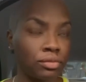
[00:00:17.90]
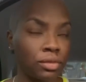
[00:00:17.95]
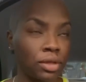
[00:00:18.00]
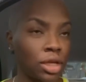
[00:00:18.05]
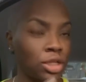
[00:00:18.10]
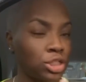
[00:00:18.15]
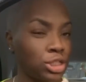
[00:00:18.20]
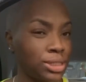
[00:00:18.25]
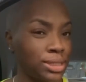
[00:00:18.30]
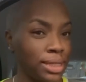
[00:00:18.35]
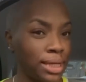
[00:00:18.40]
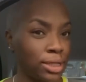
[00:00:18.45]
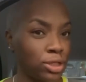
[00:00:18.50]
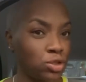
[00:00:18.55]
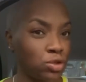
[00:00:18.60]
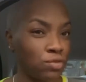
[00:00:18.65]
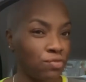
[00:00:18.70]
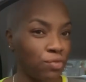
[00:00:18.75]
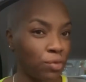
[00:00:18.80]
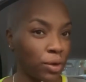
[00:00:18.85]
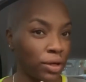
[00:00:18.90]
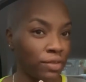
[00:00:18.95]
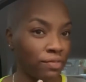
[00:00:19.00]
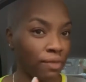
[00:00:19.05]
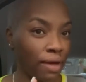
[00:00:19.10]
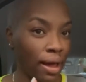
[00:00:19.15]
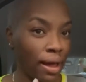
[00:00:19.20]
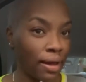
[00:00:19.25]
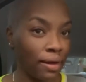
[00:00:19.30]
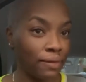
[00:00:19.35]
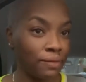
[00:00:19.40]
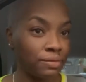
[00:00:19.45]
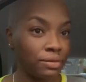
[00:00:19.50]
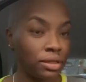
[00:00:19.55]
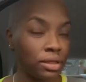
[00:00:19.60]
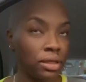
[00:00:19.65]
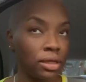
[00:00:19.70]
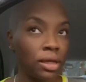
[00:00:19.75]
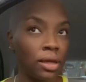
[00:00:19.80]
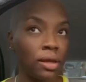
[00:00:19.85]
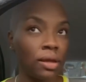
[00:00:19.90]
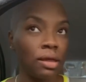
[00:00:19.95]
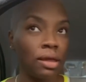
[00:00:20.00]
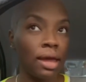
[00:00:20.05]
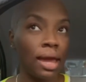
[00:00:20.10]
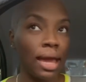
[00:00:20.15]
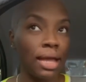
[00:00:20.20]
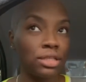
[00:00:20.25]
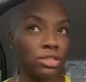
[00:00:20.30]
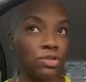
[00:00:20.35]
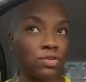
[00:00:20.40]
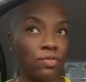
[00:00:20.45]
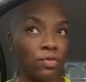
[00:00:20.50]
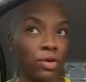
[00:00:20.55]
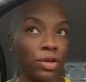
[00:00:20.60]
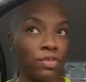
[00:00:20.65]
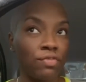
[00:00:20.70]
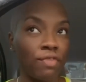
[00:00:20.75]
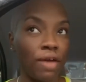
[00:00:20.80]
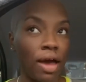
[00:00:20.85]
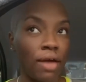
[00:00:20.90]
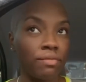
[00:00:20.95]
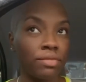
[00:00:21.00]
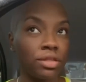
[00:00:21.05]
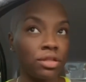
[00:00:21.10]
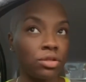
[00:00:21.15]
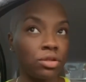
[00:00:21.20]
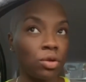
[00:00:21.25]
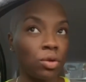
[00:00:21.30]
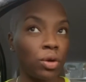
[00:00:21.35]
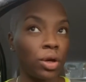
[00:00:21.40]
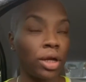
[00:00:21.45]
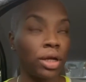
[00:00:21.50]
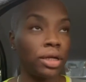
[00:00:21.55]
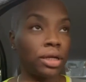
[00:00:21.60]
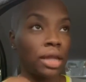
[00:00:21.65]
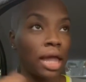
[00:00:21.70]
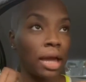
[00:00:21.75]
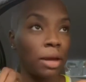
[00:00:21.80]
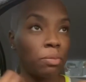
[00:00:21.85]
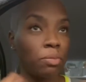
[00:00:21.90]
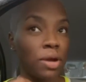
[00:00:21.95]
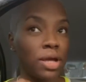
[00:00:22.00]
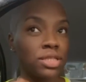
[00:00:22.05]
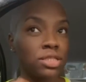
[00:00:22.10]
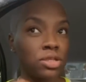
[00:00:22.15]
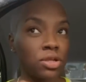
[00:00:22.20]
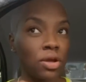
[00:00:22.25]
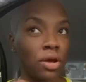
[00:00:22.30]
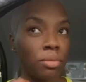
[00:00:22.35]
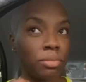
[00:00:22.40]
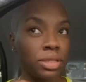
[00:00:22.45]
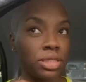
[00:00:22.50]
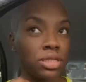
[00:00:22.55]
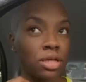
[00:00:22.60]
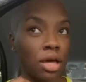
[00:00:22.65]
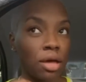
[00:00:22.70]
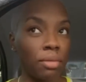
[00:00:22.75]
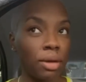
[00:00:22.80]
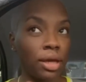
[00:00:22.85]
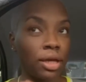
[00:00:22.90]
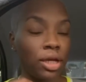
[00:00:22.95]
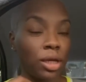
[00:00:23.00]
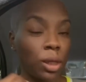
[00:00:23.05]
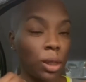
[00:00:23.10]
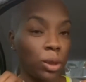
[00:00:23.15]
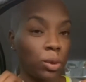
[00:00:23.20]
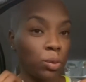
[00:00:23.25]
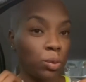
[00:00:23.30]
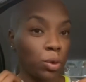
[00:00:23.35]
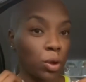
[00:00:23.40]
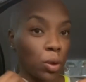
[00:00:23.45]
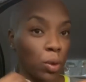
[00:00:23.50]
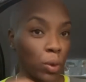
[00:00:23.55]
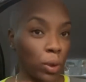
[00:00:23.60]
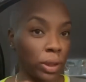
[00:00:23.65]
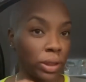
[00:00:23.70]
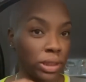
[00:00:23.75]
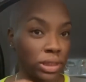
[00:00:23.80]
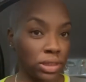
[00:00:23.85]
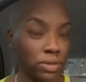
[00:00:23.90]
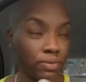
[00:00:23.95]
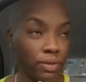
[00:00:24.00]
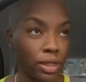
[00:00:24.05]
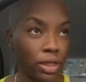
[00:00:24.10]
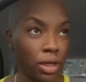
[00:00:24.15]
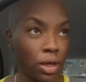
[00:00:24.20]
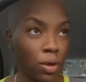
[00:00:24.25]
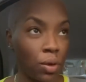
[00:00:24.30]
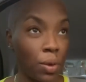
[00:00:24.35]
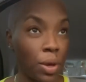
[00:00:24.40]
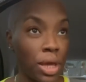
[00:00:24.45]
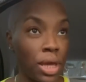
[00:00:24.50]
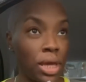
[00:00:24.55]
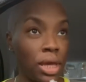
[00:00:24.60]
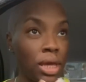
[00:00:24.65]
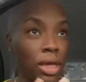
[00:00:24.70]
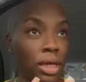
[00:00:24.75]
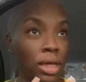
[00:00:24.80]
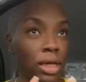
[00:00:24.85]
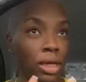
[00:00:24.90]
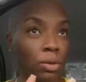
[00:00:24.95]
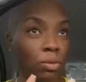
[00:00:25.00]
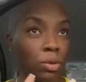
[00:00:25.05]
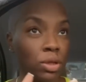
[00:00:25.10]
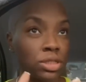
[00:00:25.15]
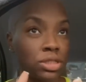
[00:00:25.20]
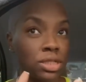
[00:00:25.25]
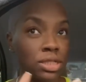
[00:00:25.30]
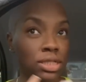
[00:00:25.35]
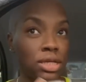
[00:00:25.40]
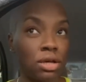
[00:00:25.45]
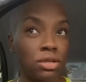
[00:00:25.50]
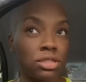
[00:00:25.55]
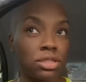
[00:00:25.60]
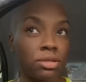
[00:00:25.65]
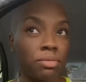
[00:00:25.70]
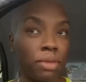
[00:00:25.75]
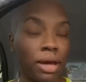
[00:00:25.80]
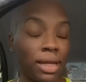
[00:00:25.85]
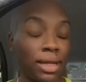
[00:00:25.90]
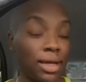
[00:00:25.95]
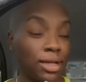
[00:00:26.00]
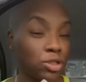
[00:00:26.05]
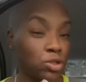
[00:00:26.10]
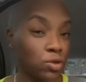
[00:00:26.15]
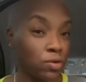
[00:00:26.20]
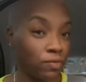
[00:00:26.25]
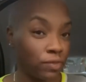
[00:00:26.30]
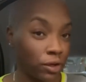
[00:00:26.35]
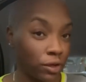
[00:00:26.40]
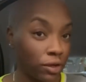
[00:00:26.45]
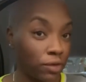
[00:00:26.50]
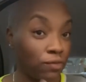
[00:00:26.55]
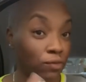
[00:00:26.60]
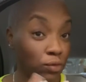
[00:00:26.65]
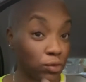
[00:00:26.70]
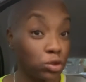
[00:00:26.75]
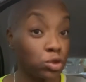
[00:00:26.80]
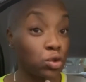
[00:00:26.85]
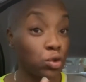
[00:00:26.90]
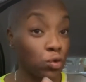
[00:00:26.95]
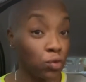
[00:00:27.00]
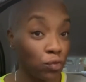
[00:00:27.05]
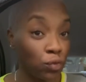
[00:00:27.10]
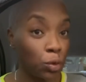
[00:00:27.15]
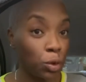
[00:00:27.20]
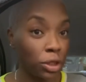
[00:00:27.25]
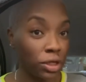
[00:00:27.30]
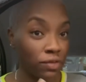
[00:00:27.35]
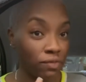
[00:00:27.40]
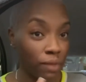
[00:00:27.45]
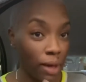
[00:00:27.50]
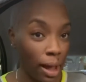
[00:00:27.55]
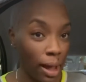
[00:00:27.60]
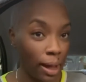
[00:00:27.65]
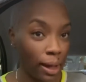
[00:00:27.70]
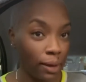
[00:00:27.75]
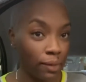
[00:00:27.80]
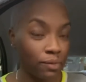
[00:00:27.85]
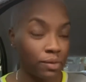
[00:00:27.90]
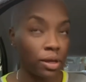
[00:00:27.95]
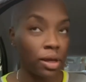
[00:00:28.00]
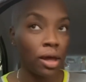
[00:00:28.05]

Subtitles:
she said at 2:45, and the Lord, like, pressed it on me to come out here and record this video. He wants to tell somebody at 2:45,